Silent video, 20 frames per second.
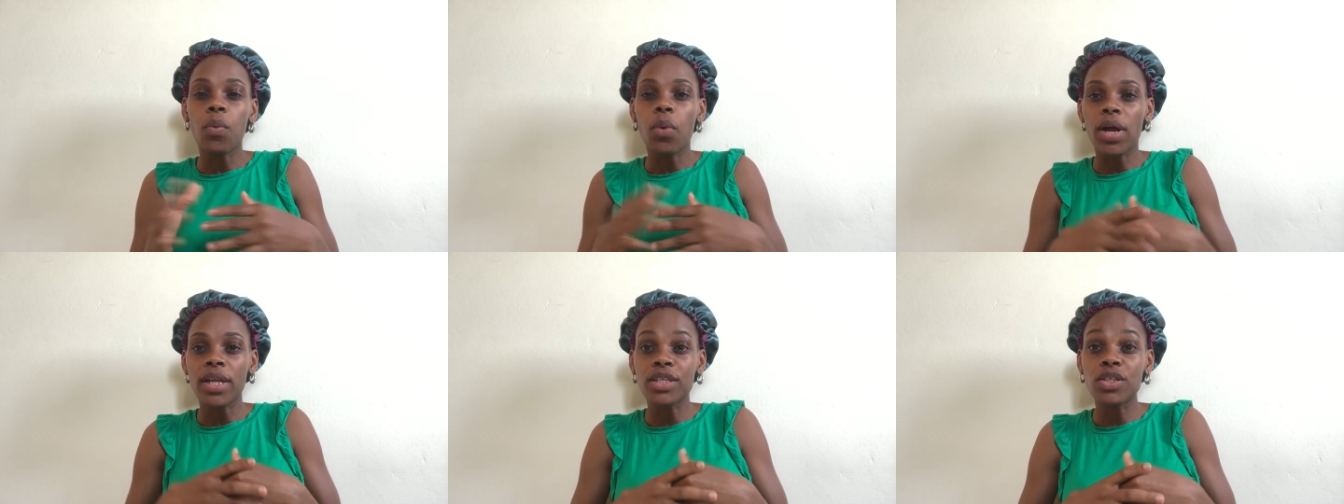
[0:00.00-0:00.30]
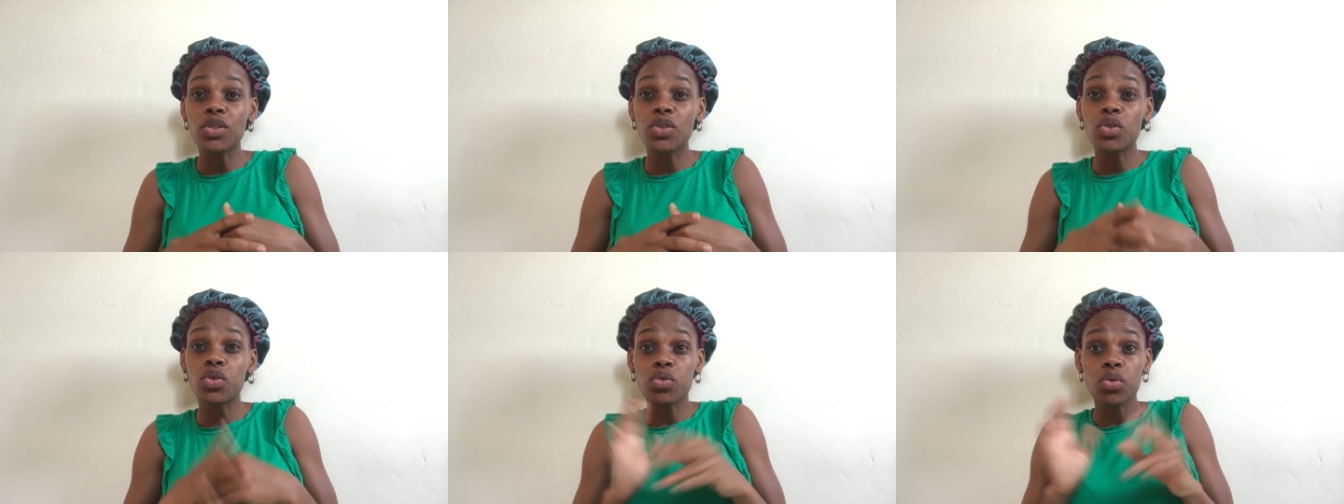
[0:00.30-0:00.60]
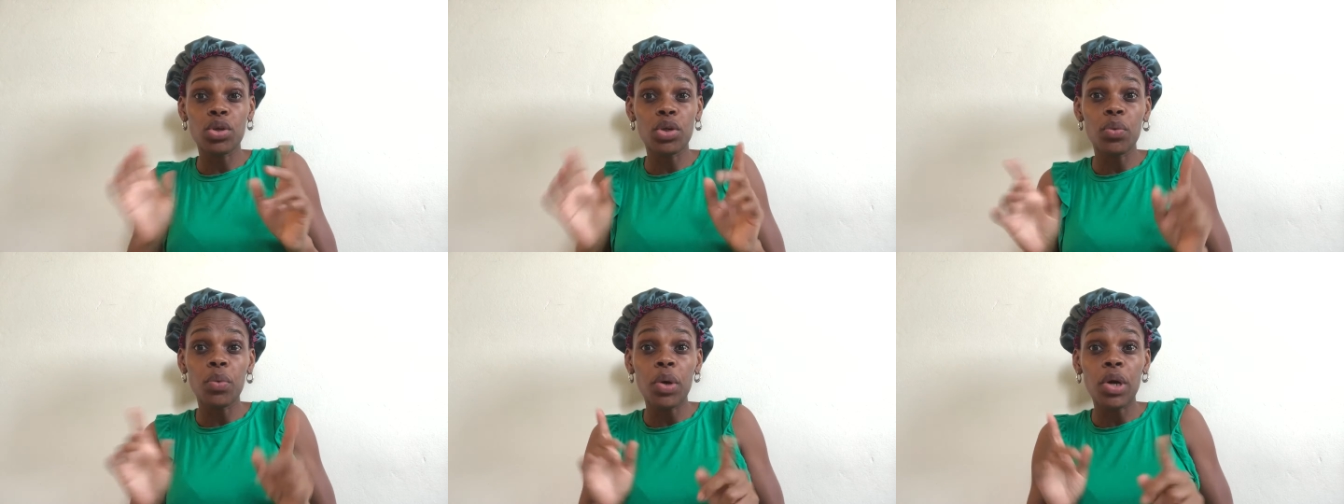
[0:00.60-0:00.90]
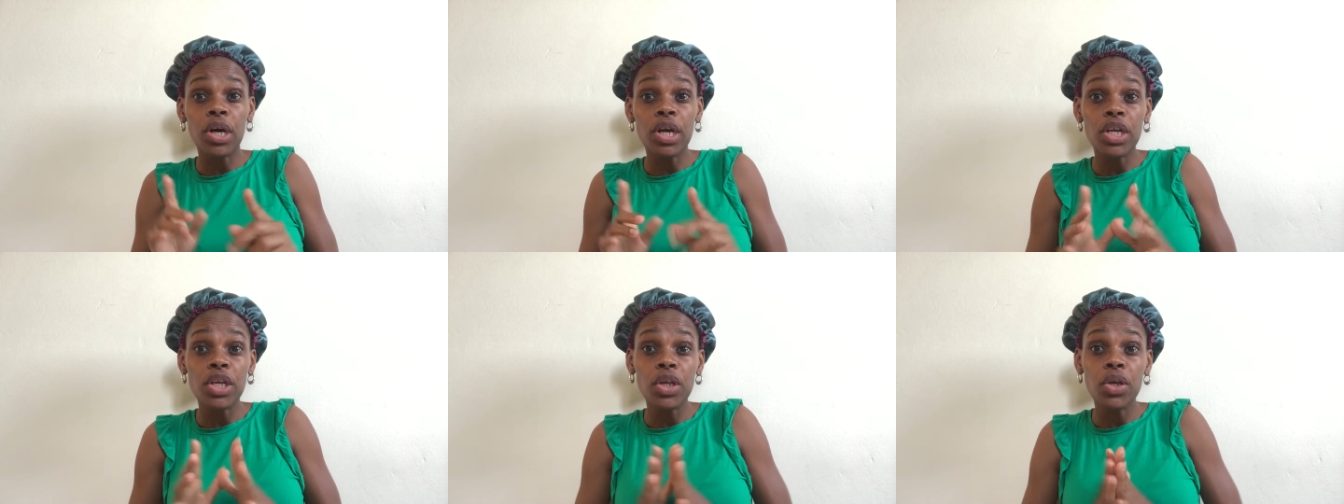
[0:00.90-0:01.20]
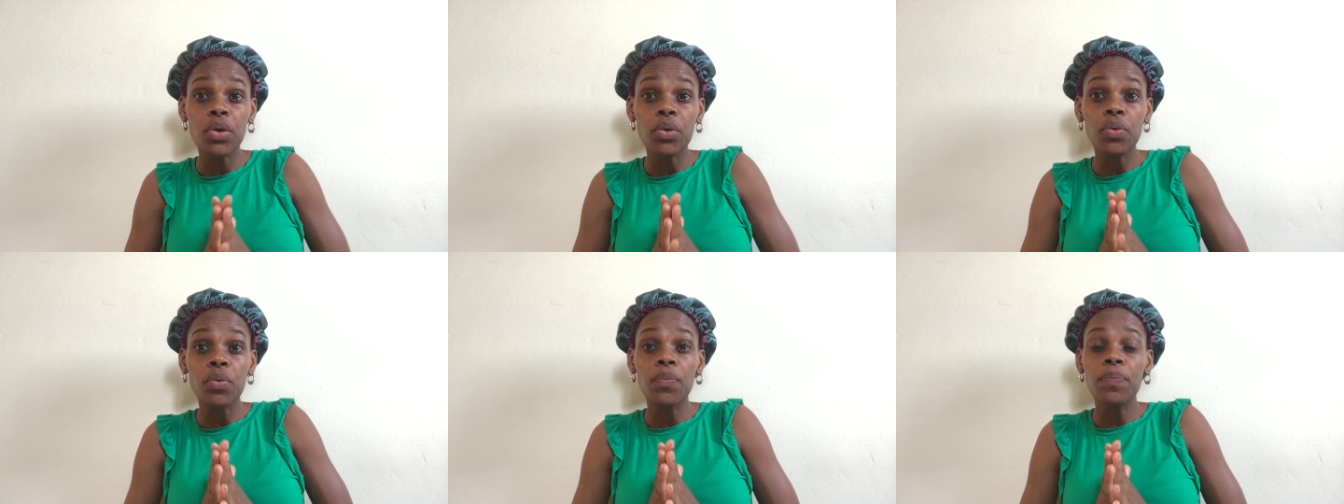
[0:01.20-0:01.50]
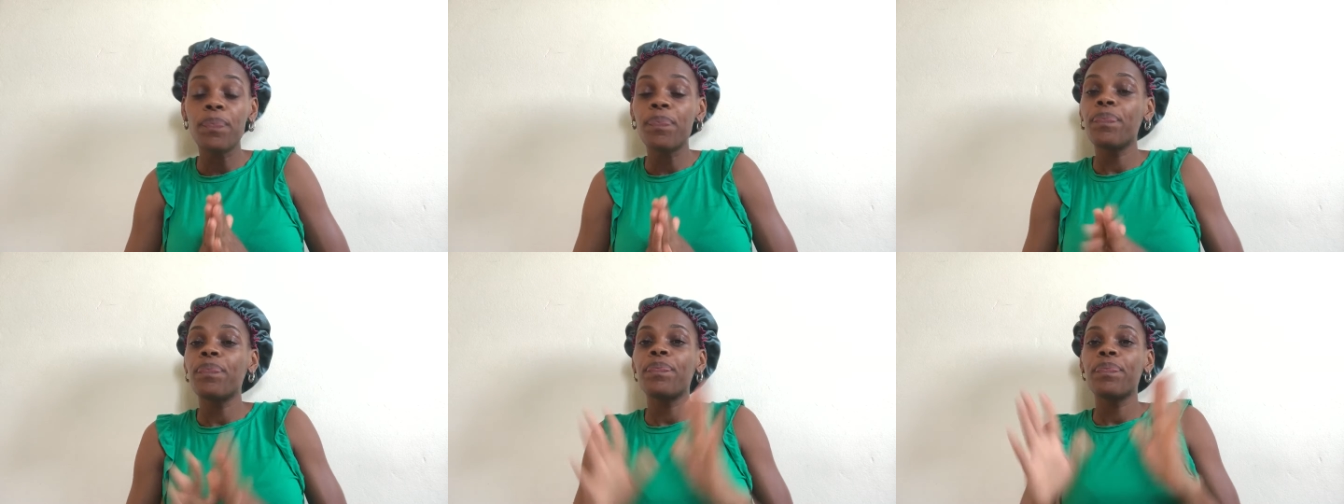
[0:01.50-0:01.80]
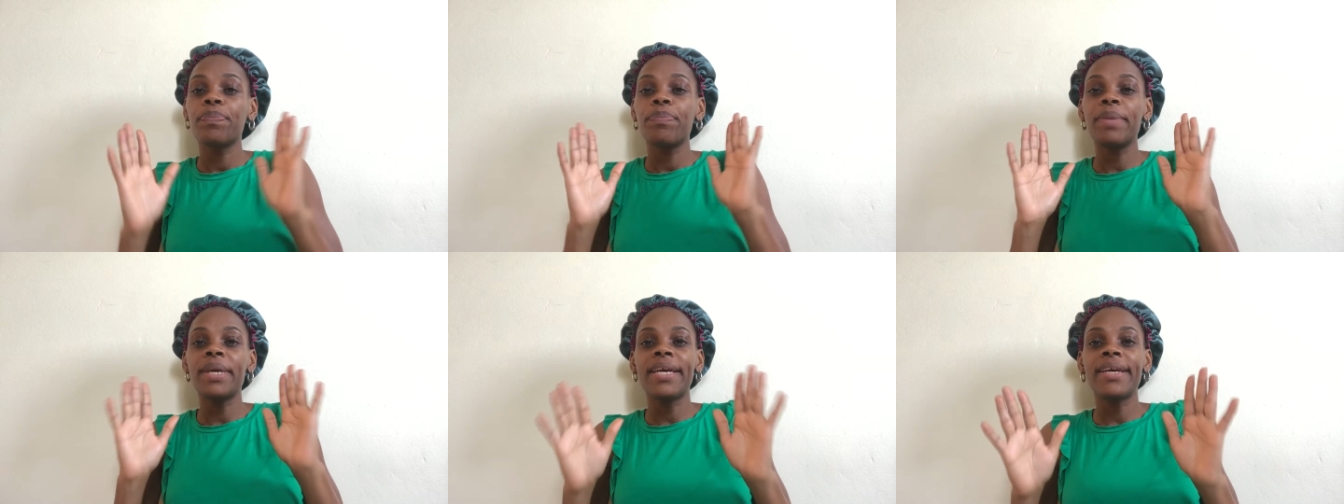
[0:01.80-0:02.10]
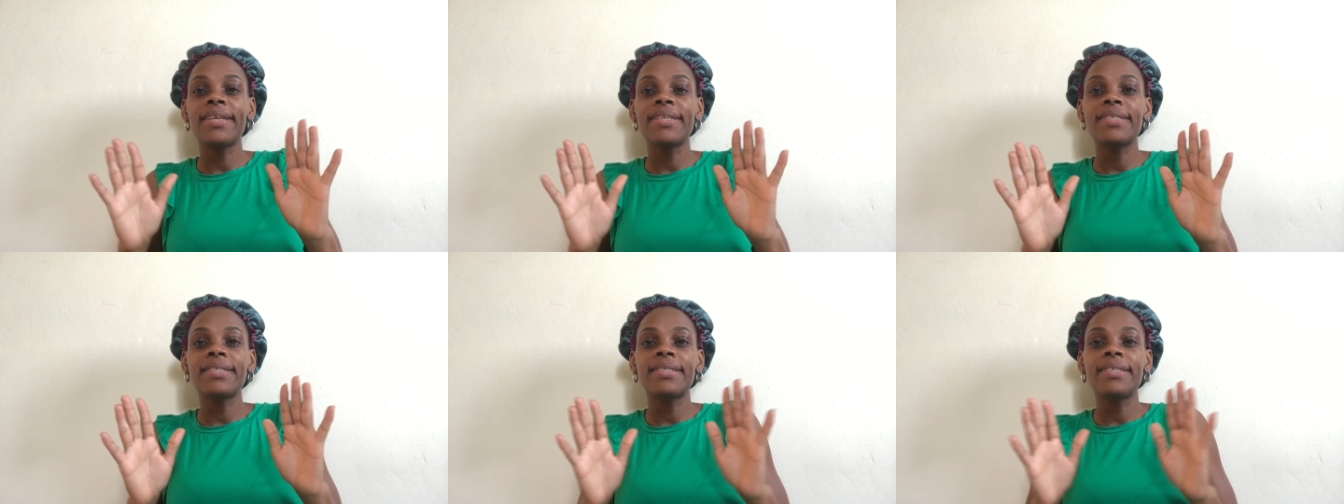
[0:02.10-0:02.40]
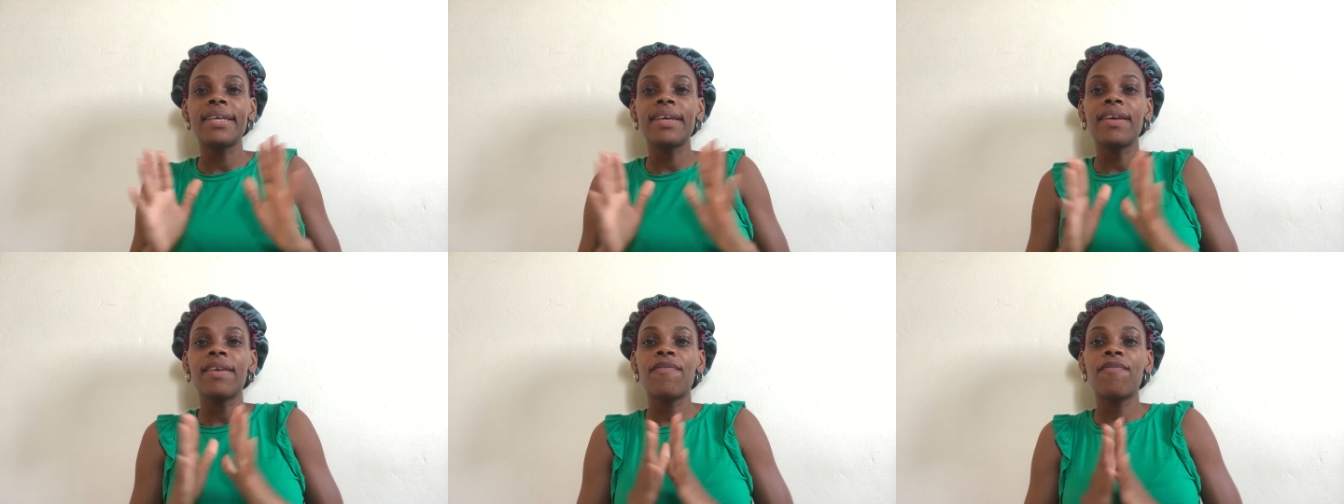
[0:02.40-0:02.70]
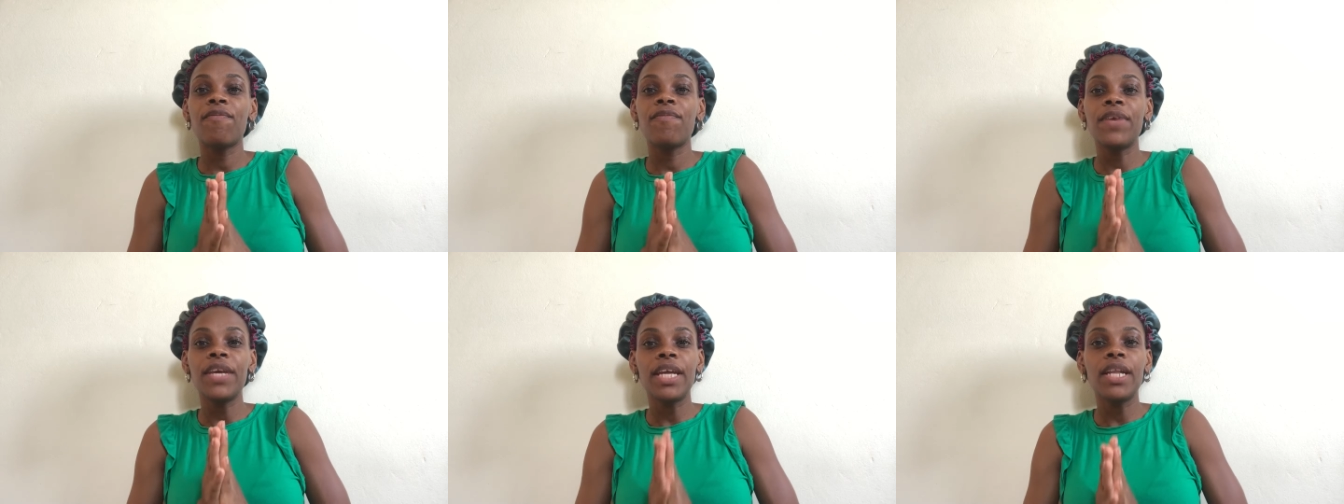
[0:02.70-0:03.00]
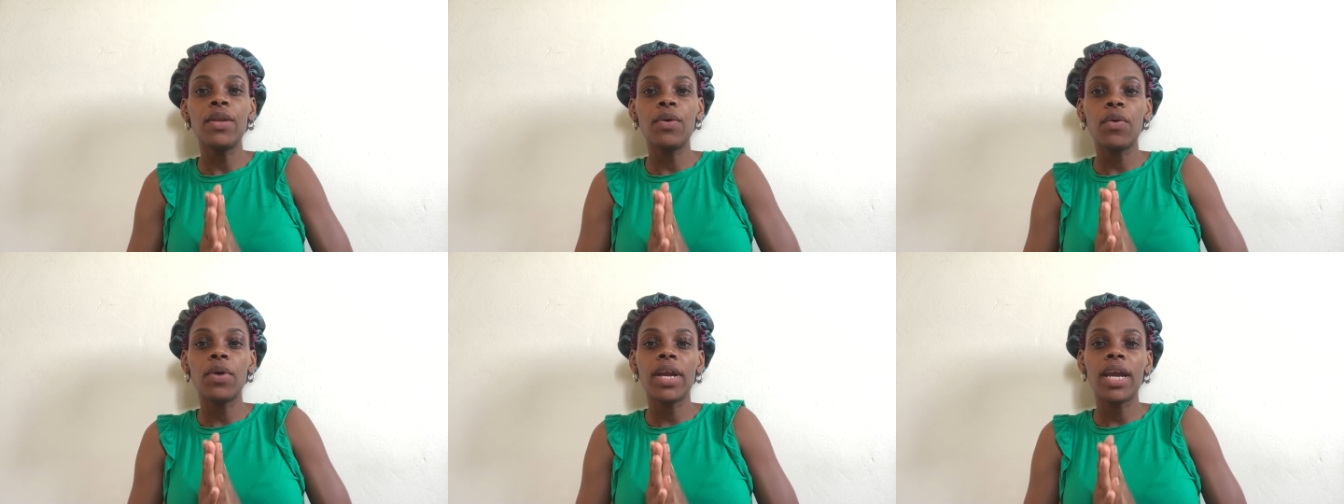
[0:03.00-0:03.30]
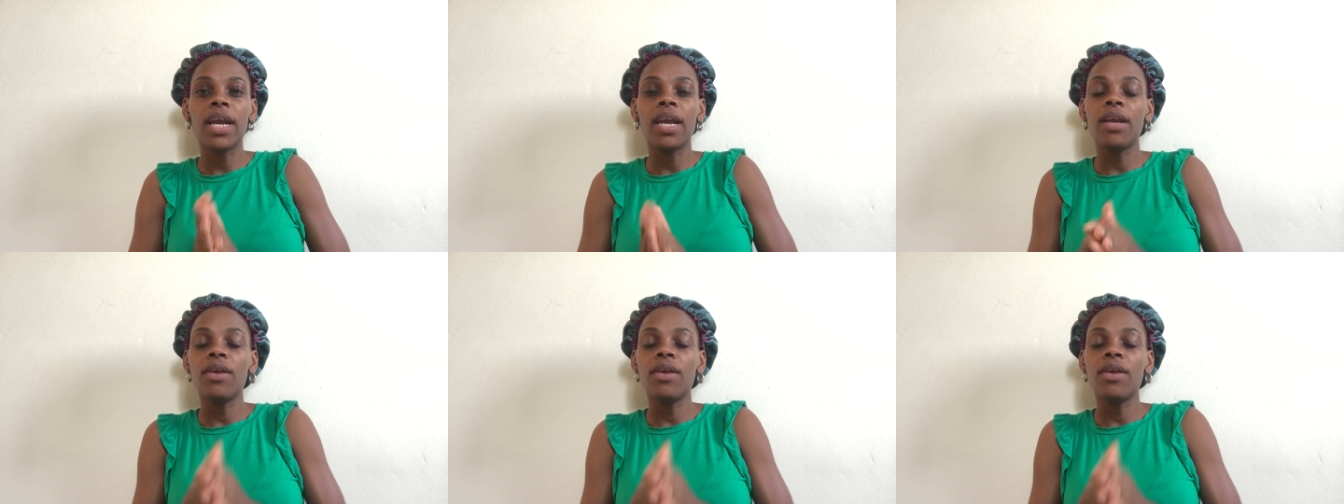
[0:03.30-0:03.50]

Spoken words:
want to throw the work on you because they feel okay,